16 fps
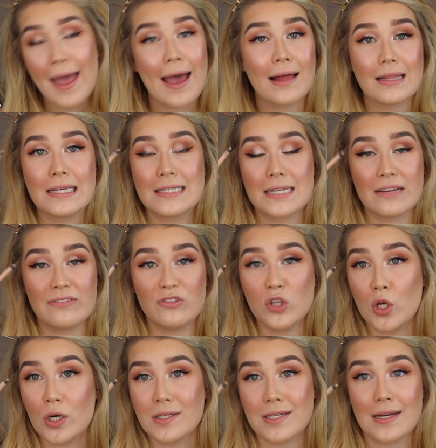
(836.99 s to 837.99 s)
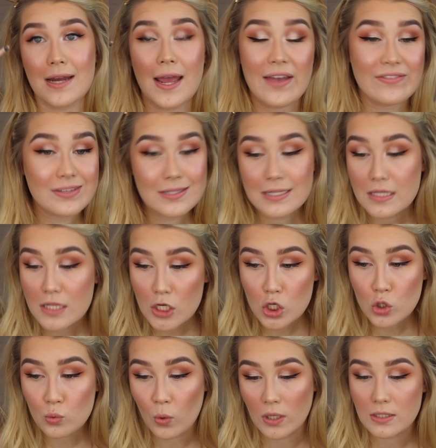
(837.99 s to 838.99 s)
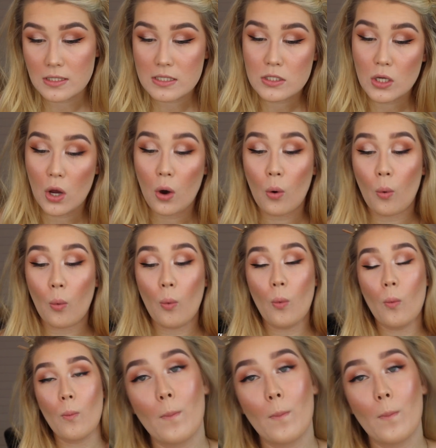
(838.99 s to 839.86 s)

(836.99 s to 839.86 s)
At least I've looked and I haven't seen the nude ones, so